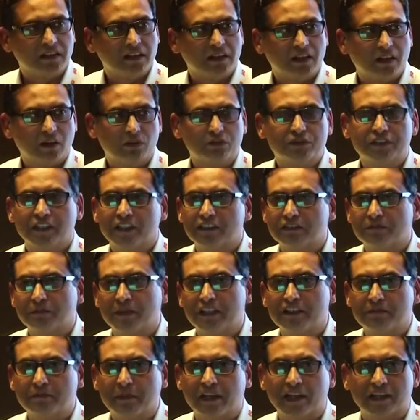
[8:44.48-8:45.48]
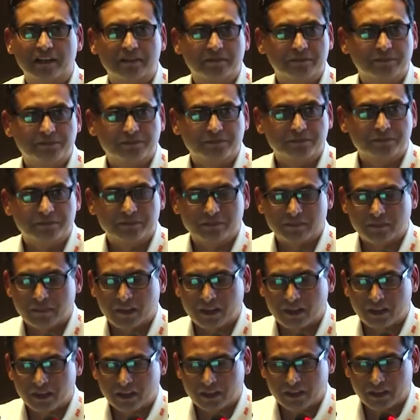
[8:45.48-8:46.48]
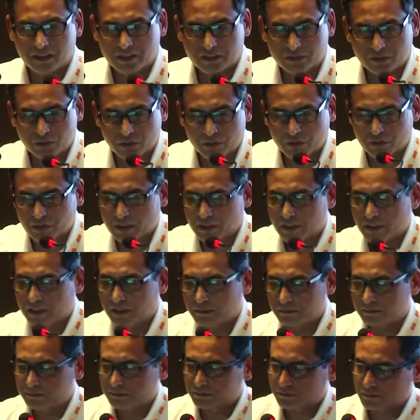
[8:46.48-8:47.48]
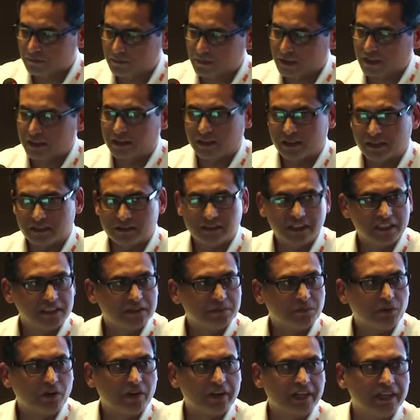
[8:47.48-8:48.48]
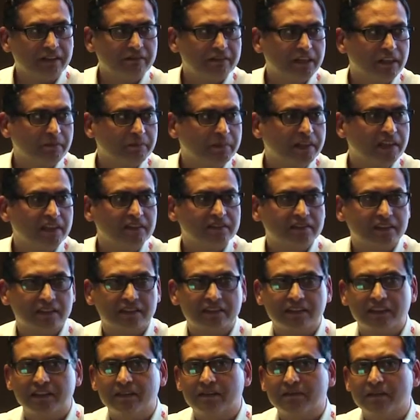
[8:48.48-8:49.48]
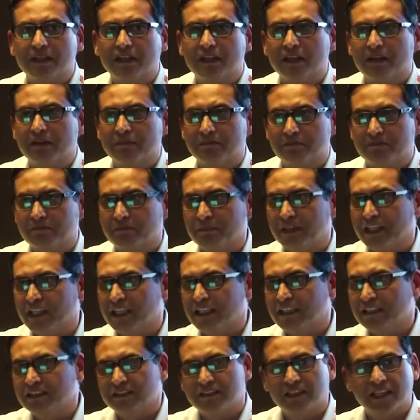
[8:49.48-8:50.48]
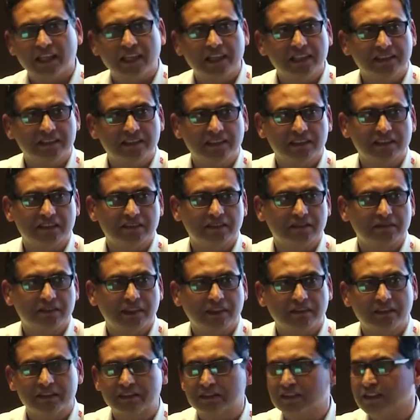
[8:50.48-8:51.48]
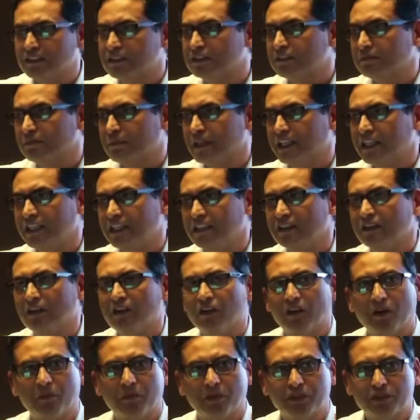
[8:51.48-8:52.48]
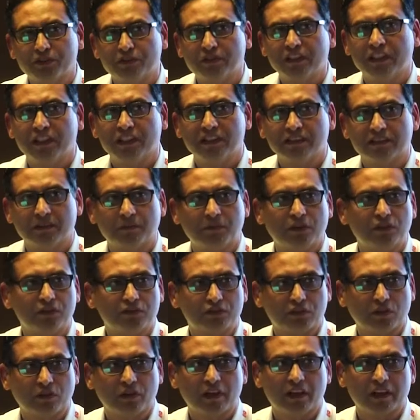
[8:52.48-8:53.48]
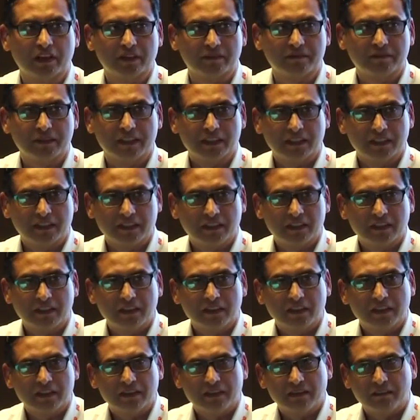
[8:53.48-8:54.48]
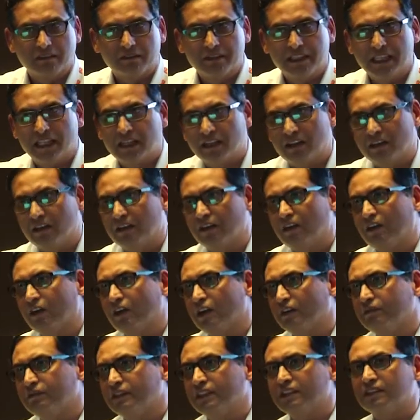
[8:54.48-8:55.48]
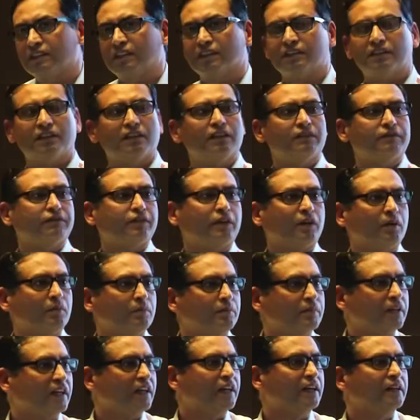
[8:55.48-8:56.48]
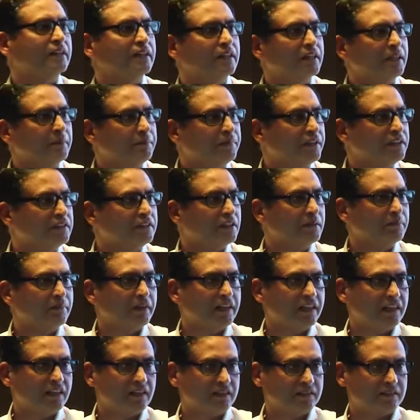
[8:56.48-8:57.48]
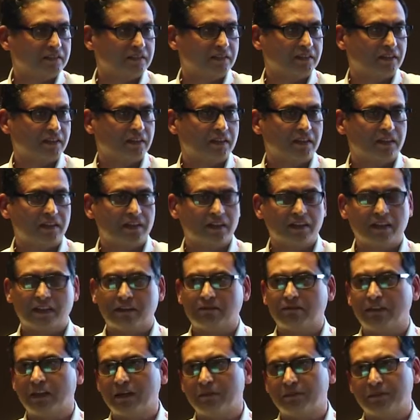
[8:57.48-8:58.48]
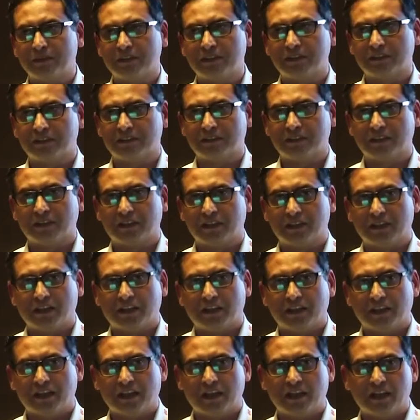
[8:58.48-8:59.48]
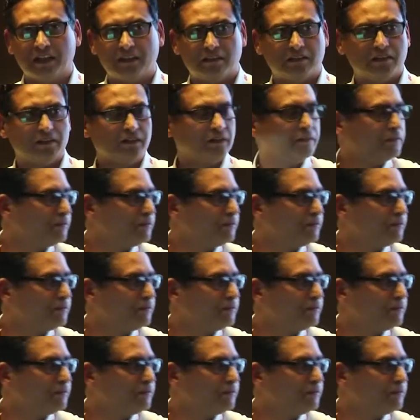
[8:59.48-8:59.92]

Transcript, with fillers: around six months back. So, uh, since morning we have been discussing uh, many challenges, we have discussed many opportunities about solar we had a lot of discussion from uh, EPC players, developers, and a